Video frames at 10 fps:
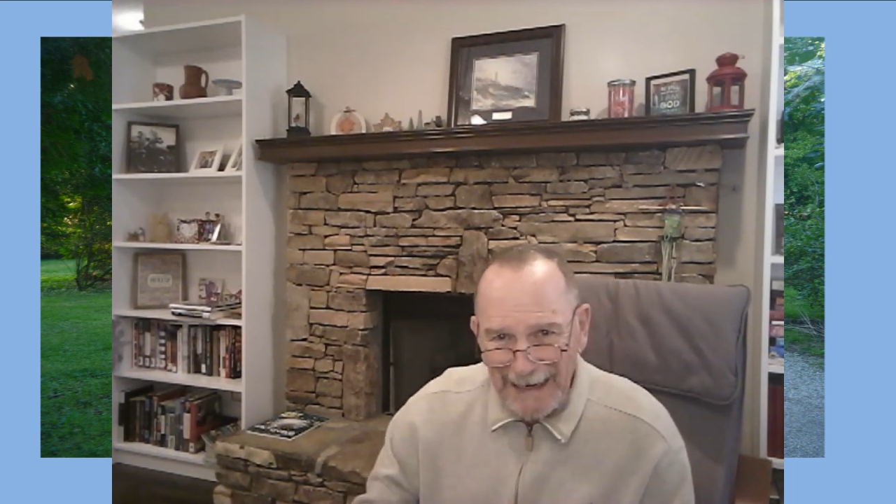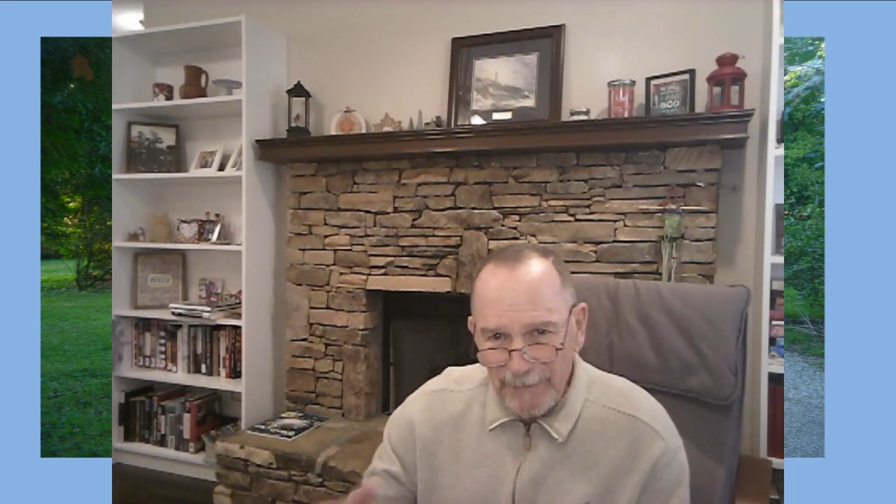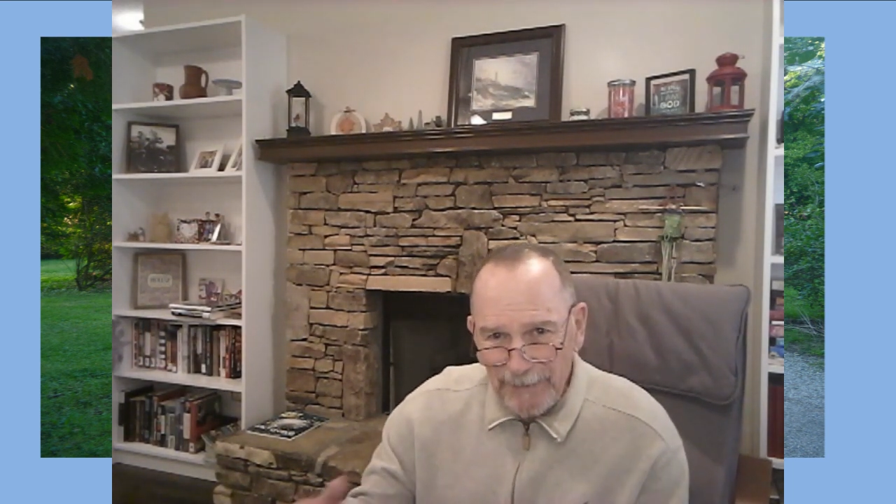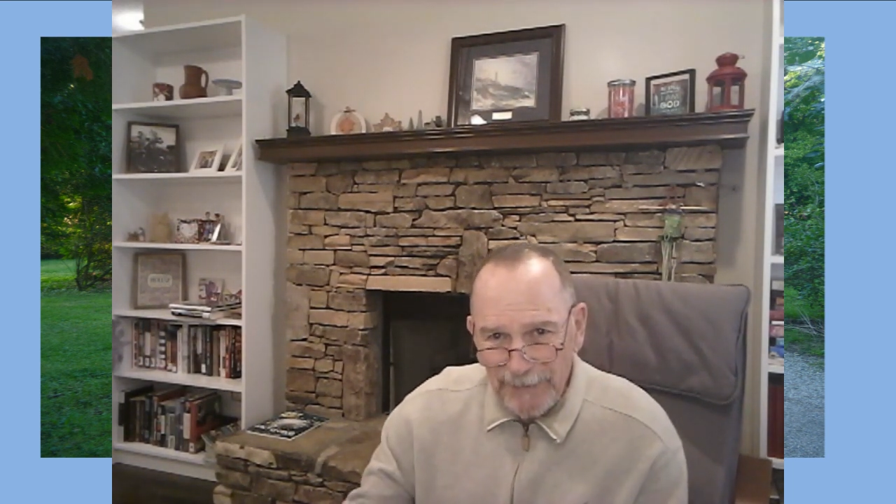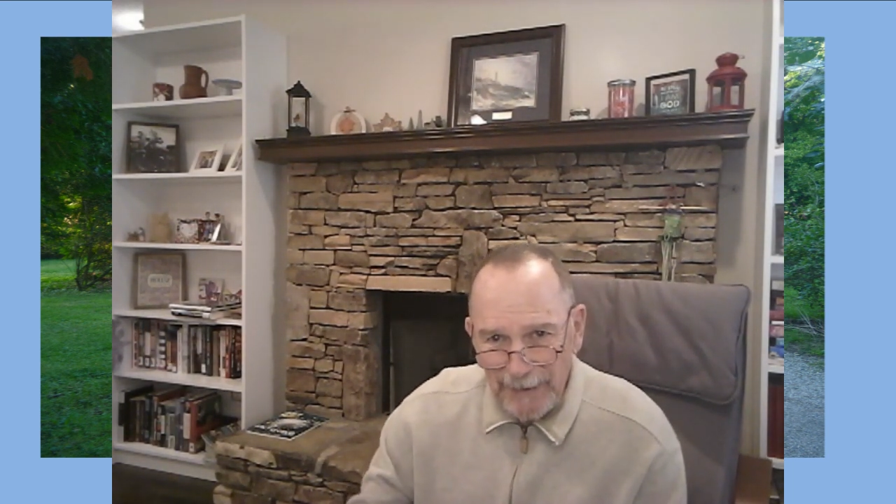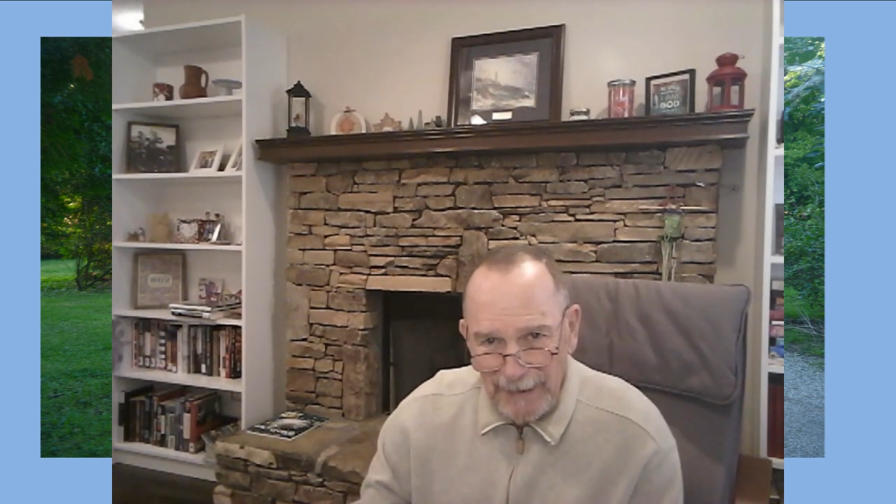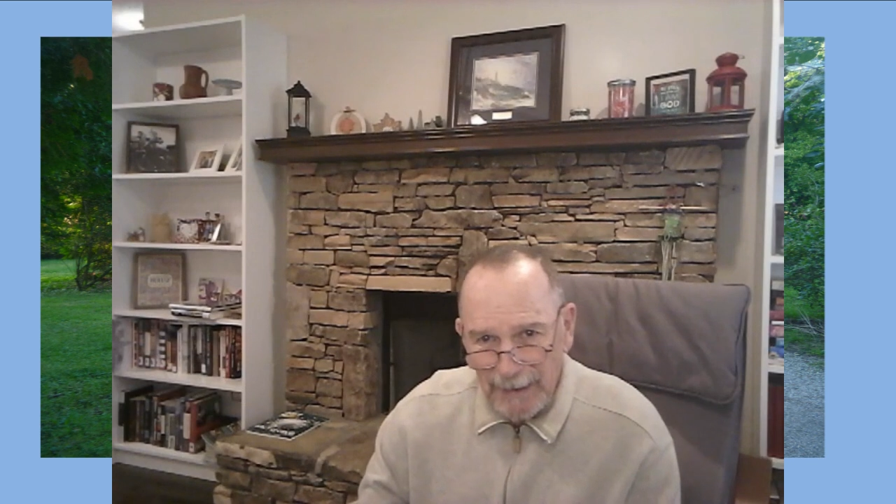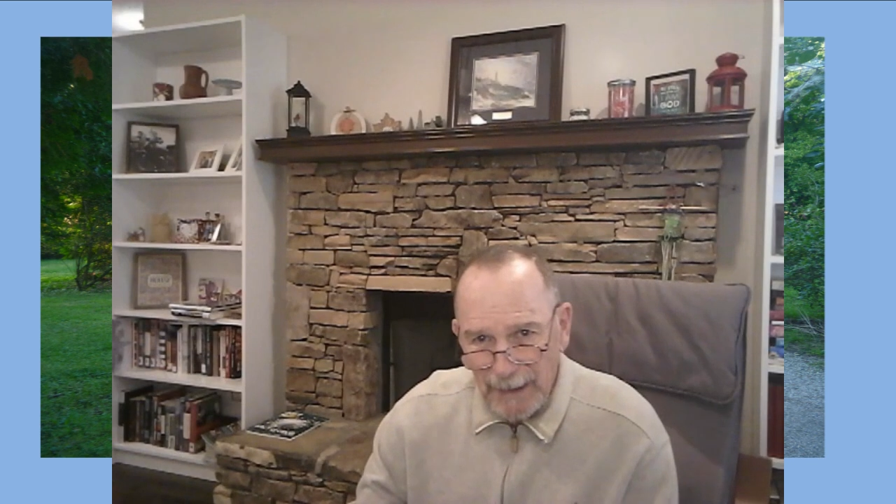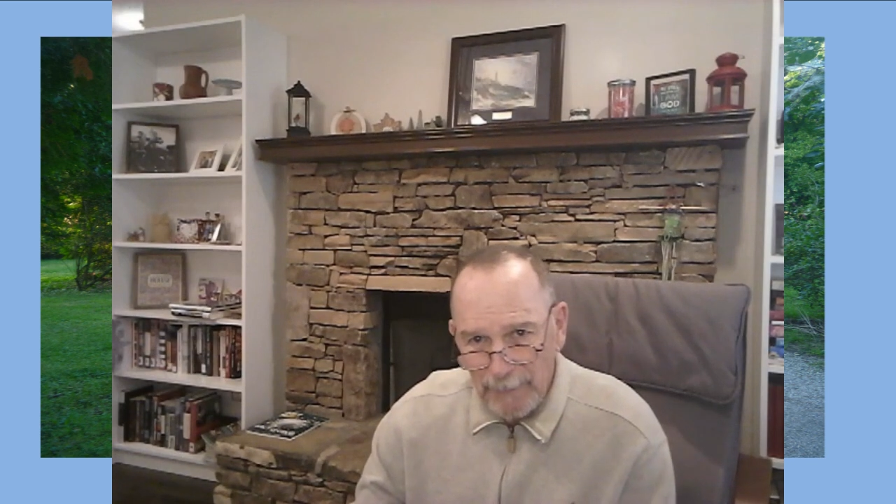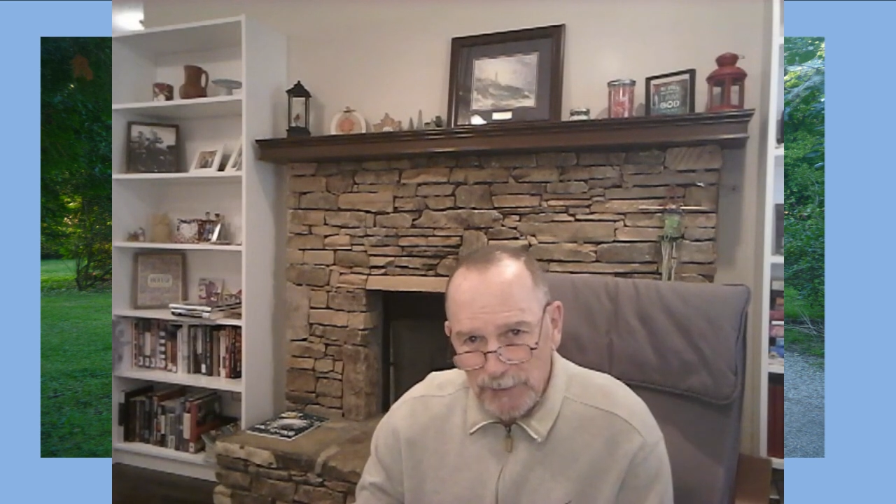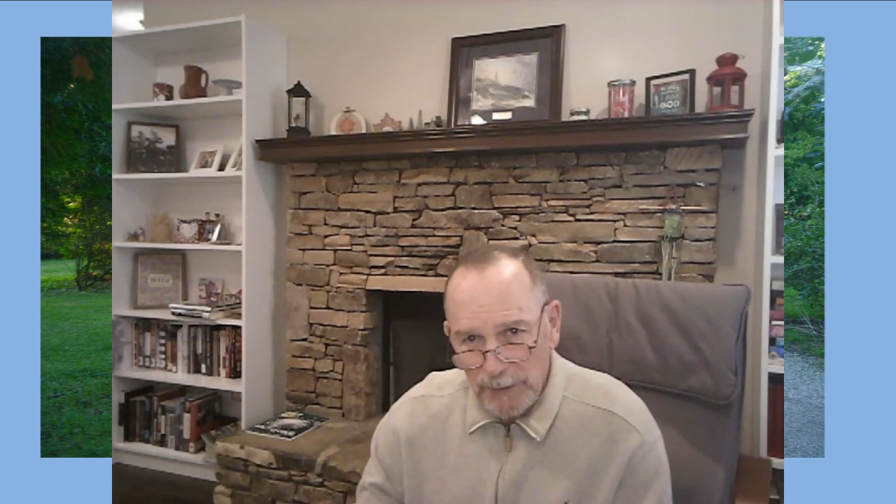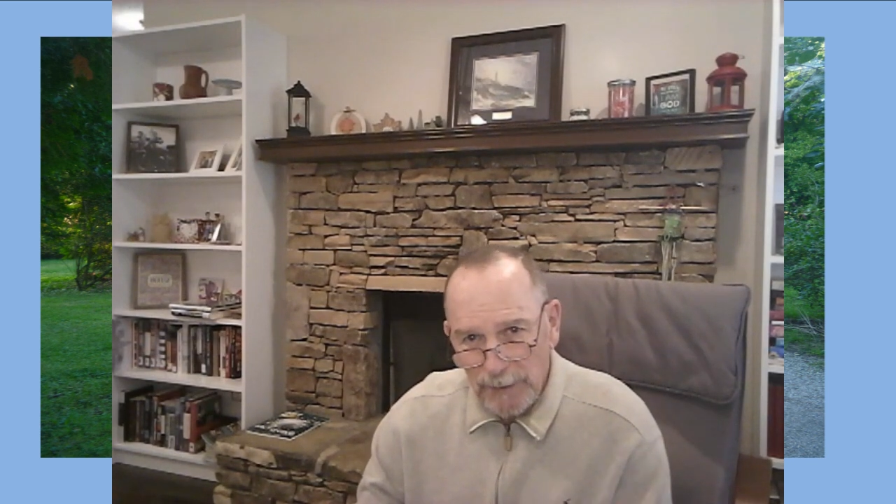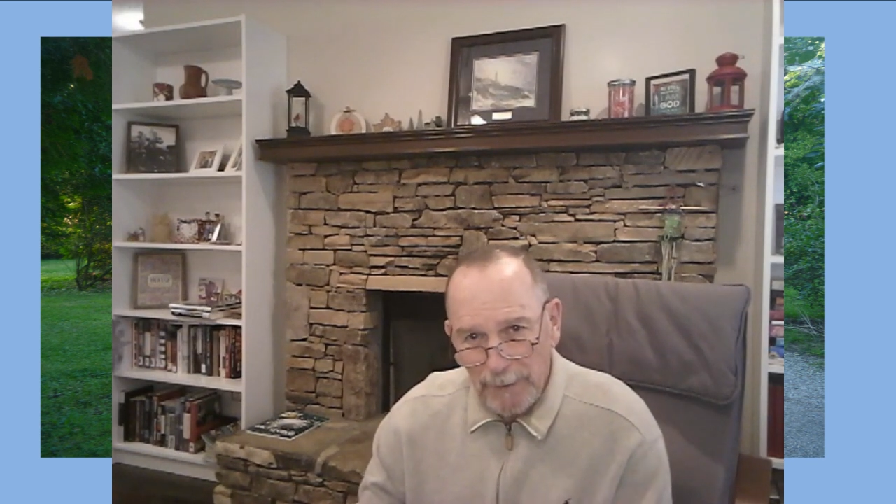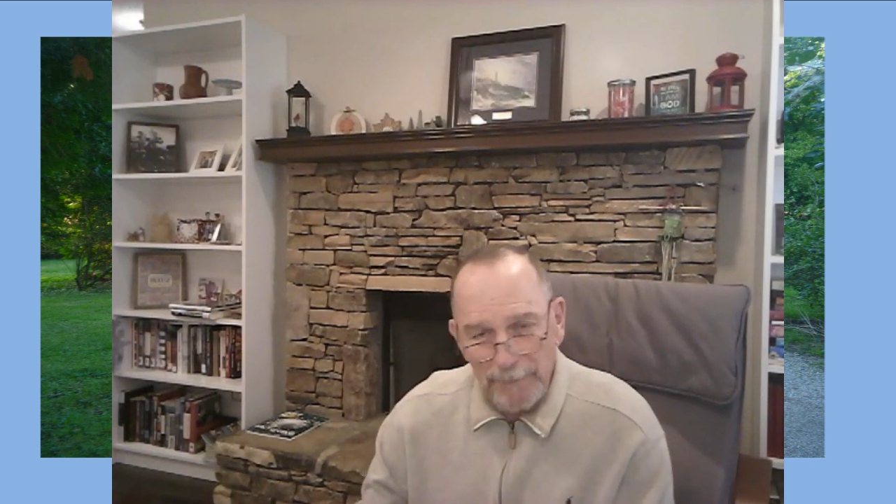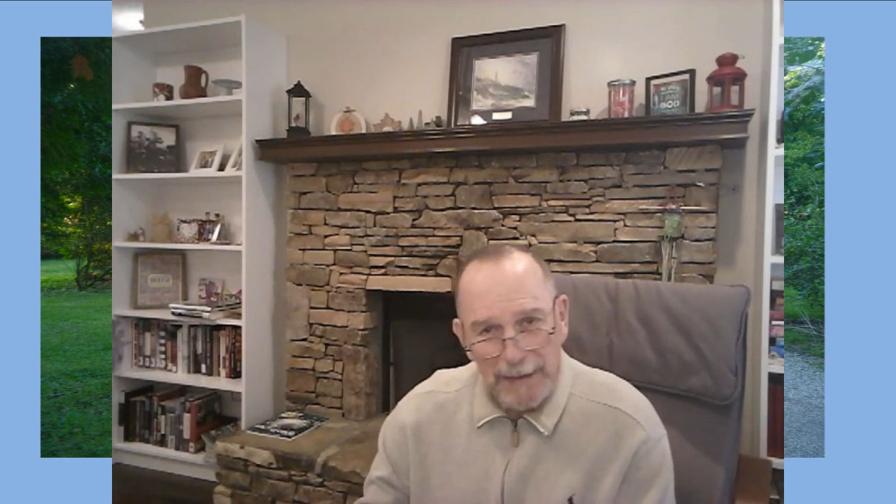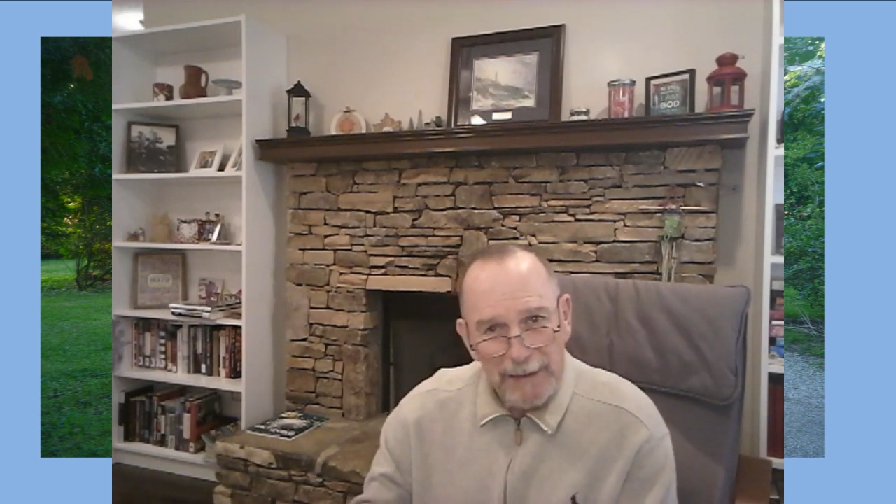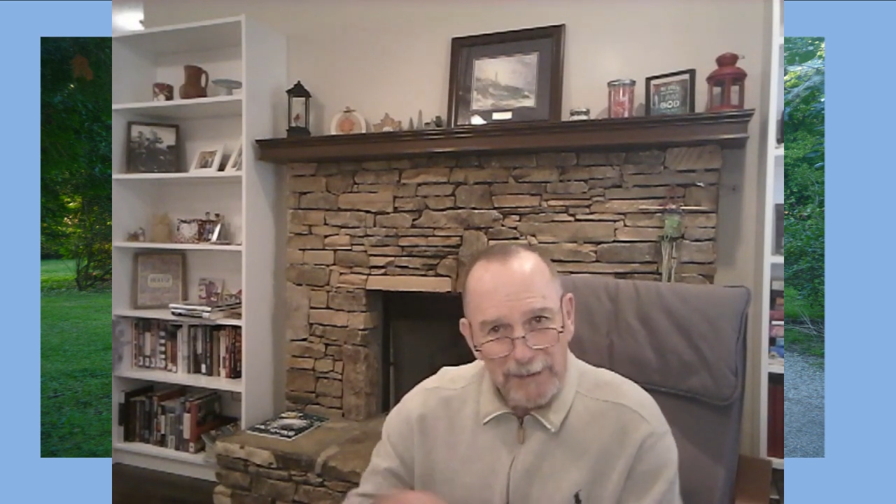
everything they come to them,